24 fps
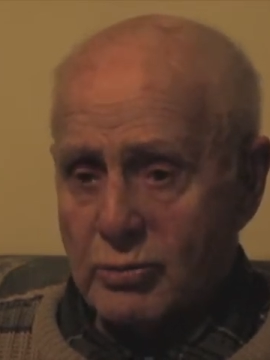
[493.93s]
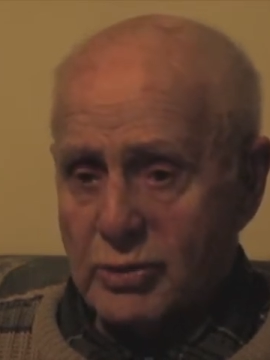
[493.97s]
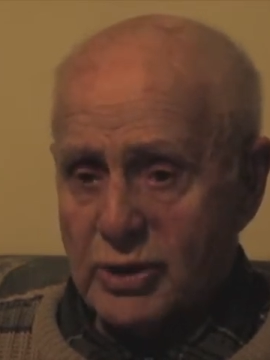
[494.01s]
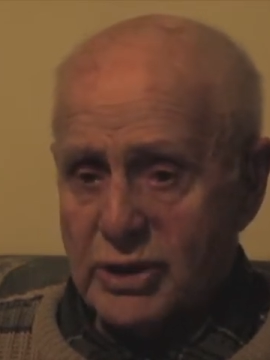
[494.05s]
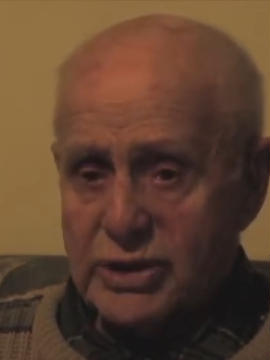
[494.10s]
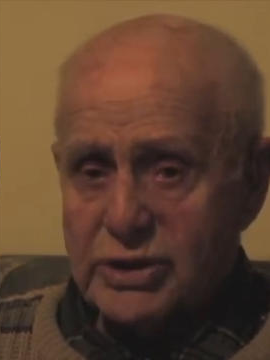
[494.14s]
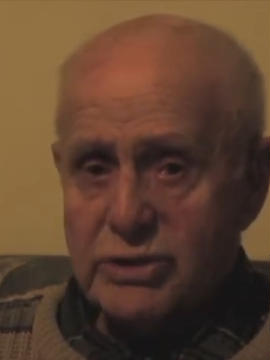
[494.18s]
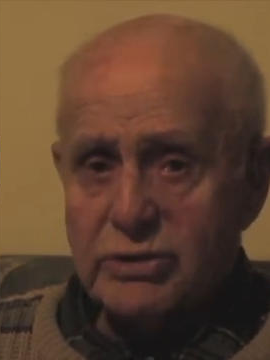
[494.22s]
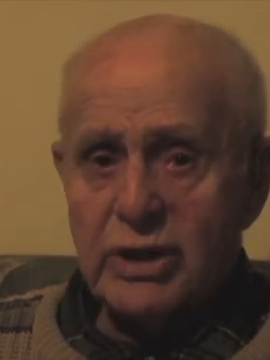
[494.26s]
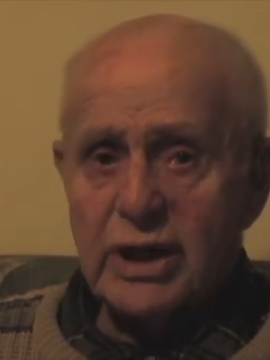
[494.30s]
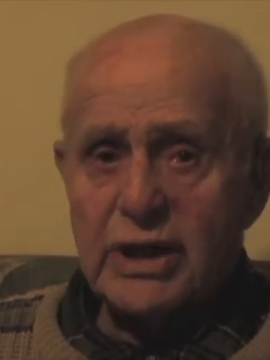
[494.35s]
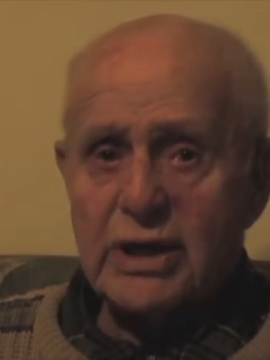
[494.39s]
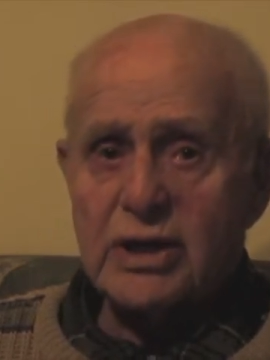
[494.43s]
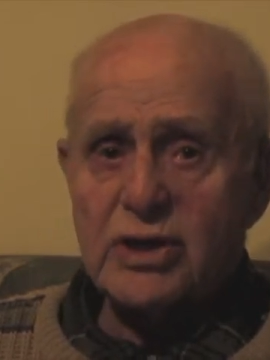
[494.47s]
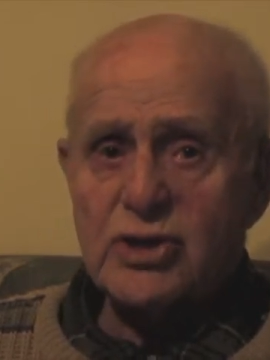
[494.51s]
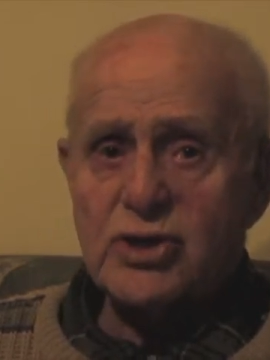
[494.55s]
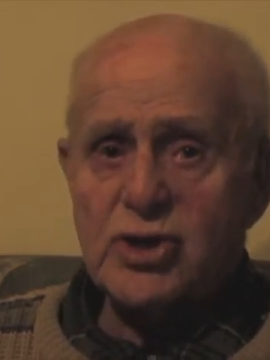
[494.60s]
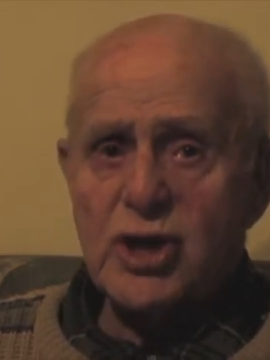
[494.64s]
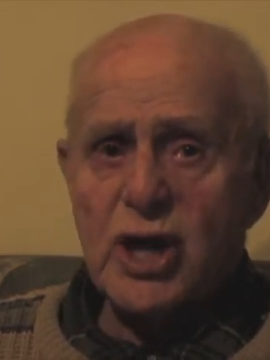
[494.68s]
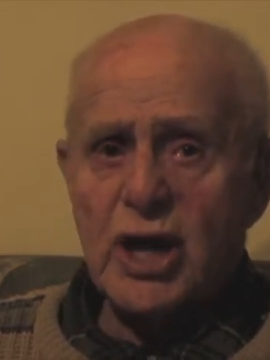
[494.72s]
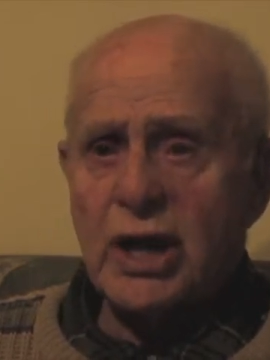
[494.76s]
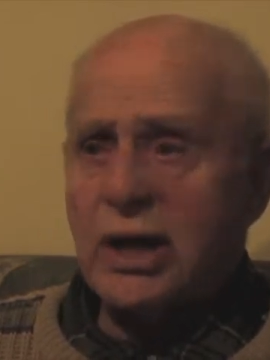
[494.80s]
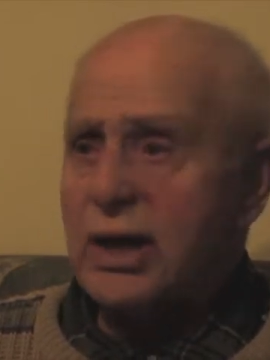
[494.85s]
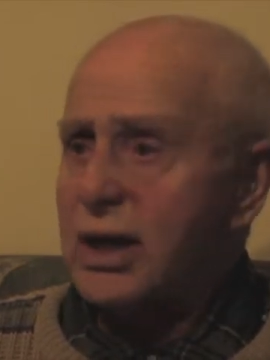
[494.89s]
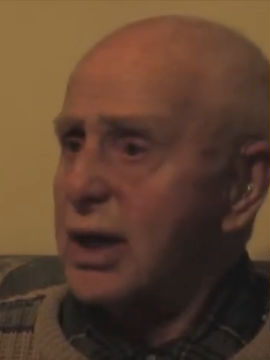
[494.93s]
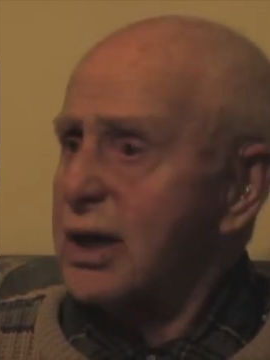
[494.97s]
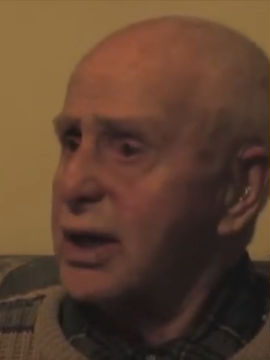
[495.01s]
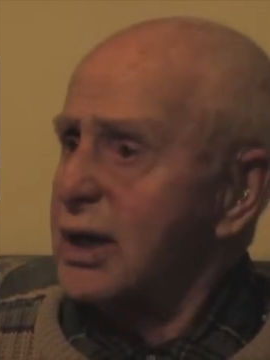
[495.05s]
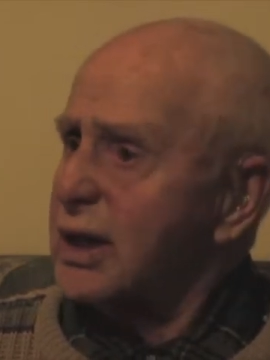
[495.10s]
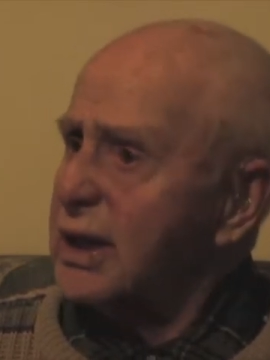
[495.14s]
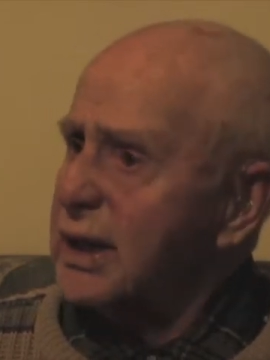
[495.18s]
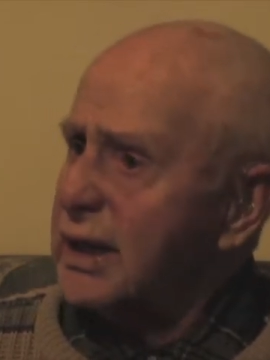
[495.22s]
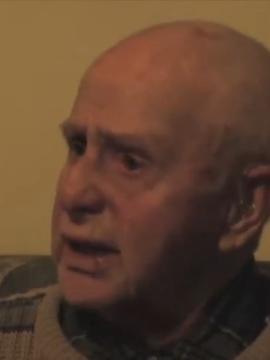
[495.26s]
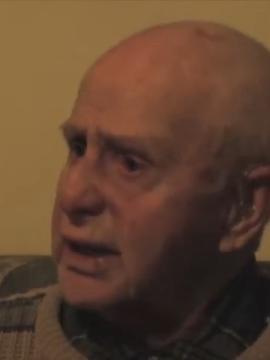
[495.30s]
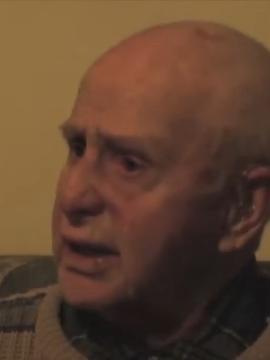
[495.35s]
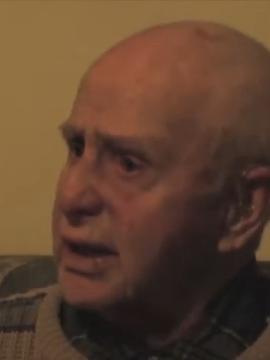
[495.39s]
But you get a
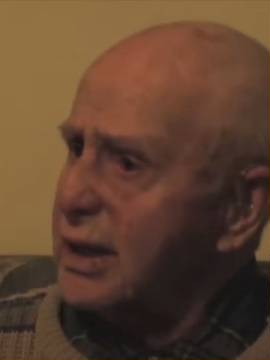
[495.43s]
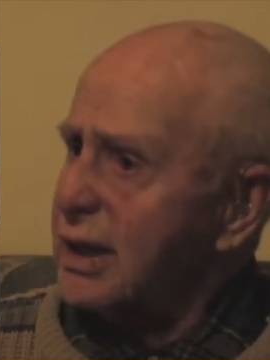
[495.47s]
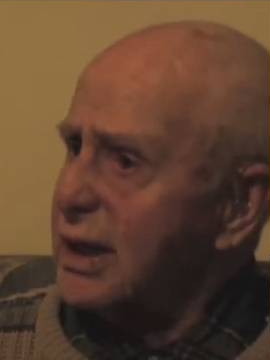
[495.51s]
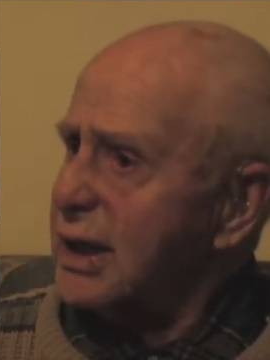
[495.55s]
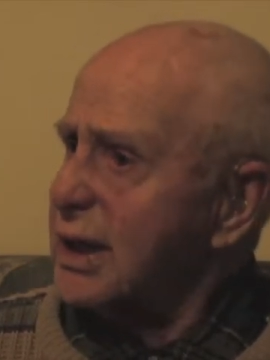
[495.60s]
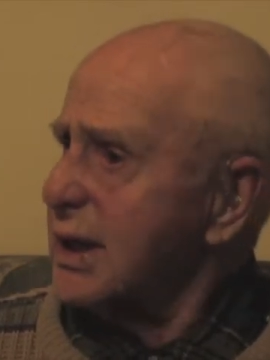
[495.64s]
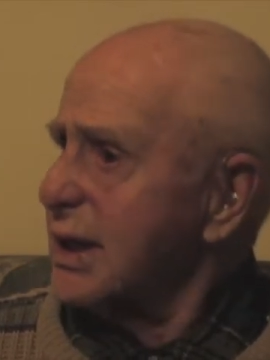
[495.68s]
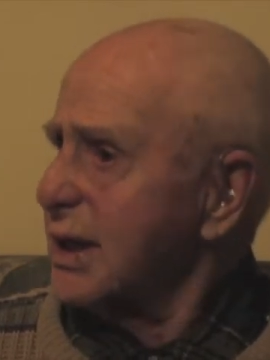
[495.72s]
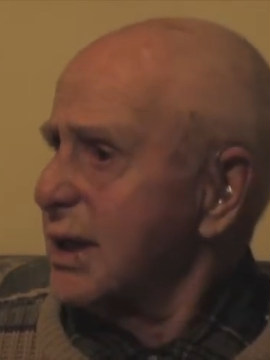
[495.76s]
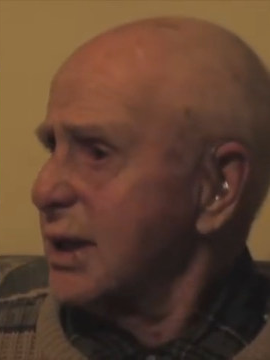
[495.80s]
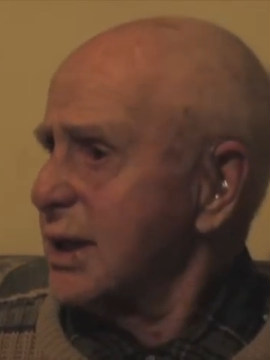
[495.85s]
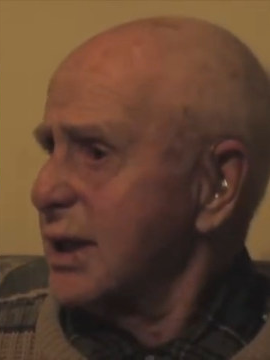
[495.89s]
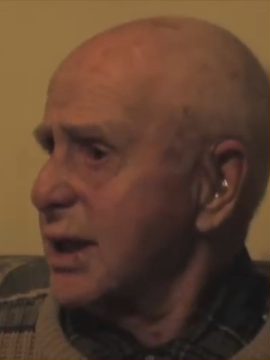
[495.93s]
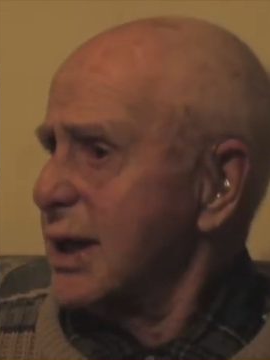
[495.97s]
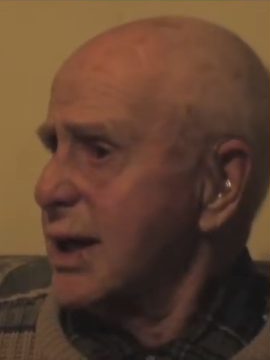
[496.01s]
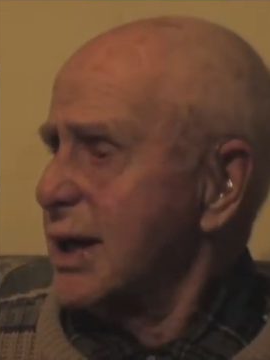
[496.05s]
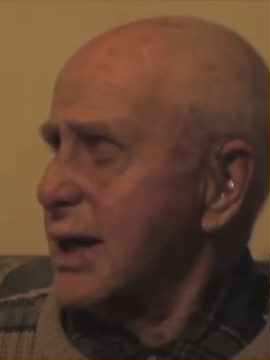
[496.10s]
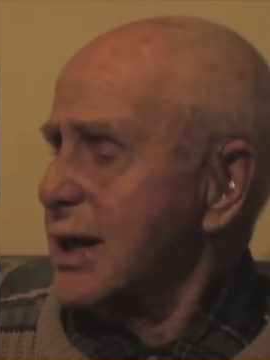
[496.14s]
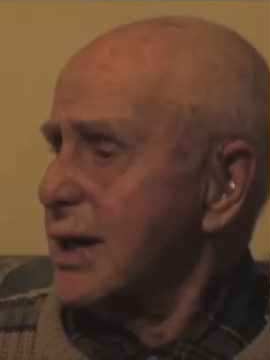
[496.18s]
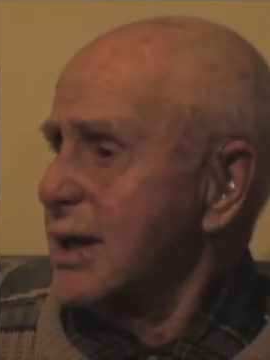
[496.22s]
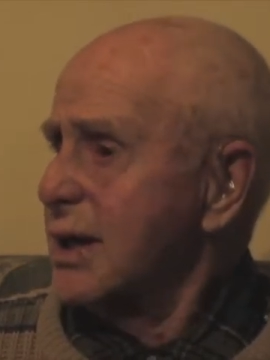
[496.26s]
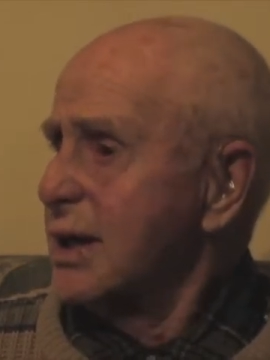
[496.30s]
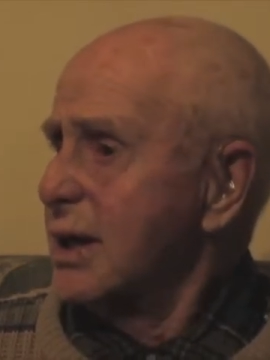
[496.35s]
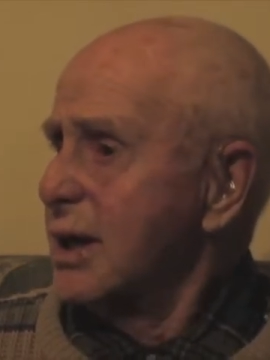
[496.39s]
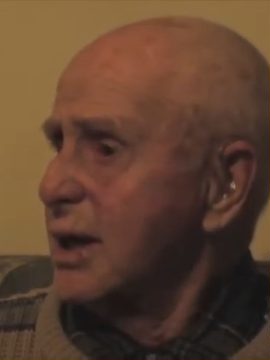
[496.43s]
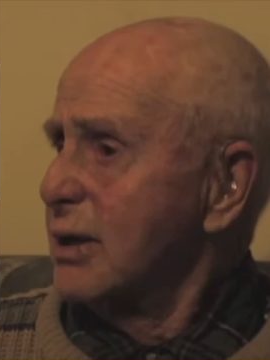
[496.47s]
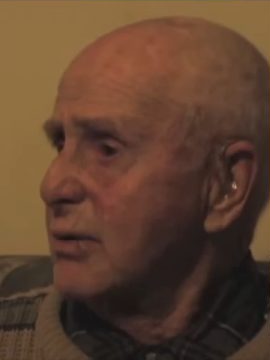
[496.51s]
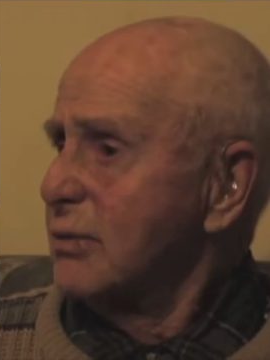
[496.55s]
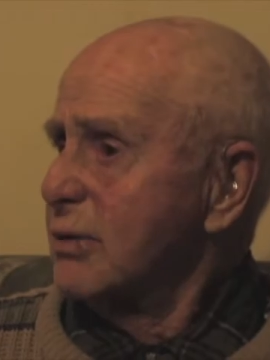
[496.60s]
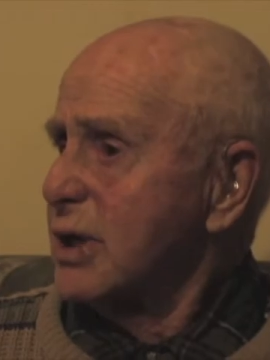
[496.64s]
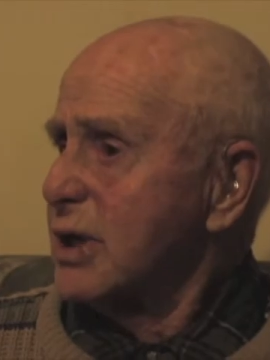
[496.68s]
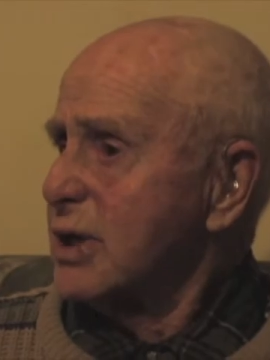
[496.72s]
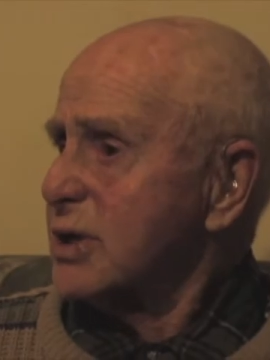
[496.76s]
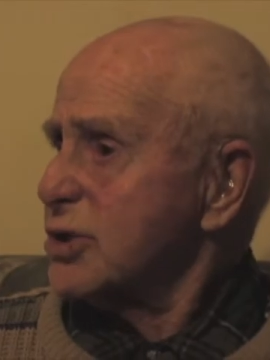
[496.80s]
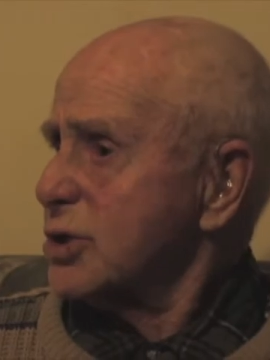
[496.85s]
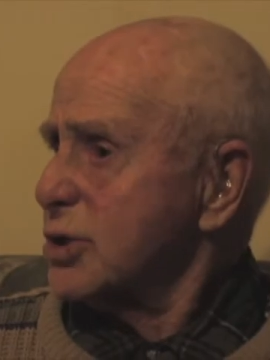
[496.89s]
jagged thing like that.
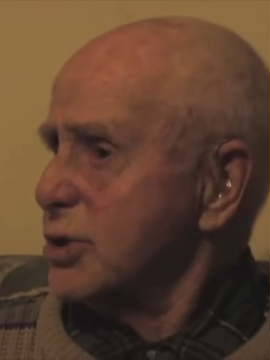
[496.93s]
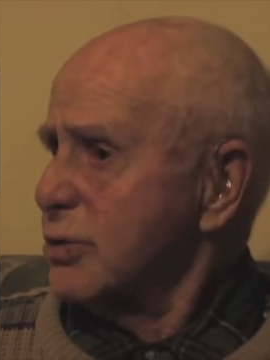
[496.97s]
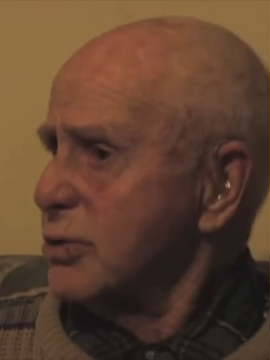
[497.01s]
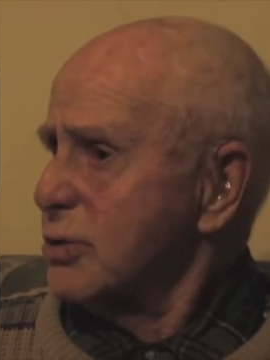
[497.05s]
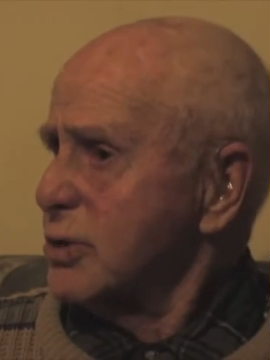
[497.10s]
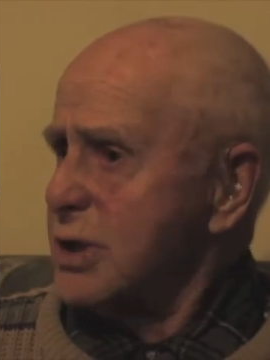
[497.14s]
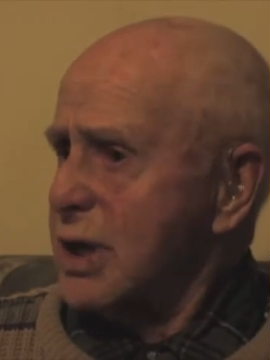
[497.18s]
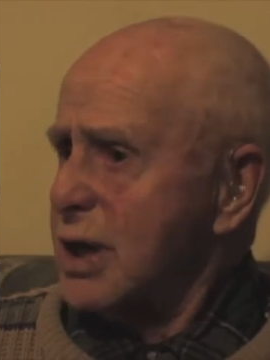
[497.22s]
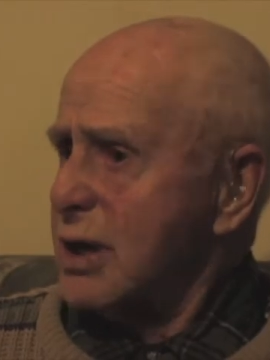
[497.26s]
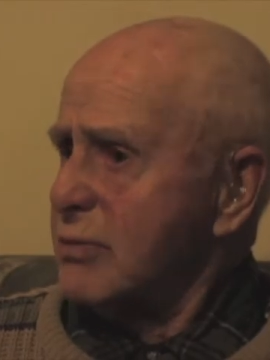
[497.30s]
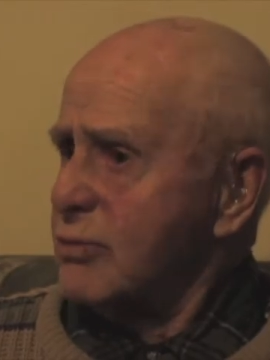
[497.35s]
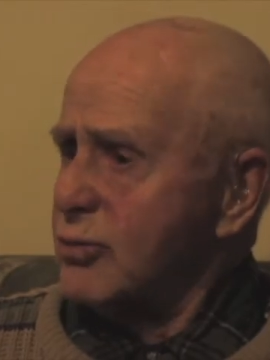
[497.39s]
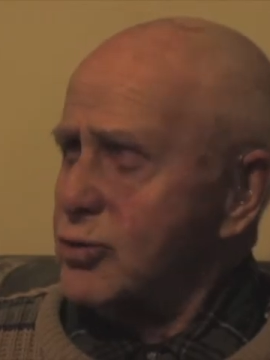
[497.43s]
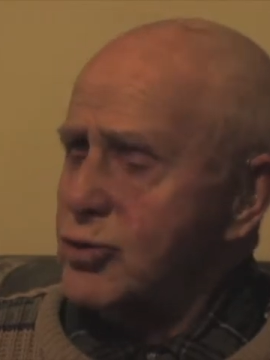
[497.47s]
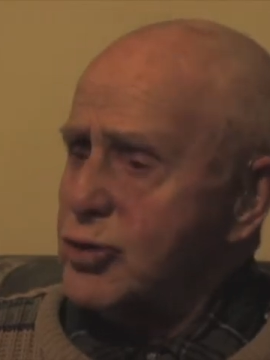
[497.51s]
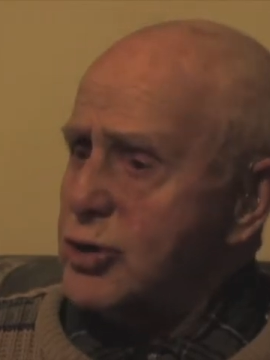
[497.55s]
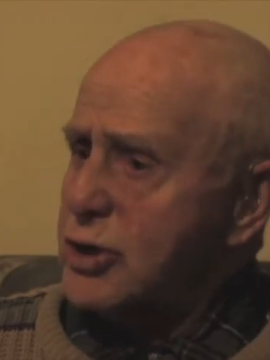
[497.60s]
We could slow it down, but we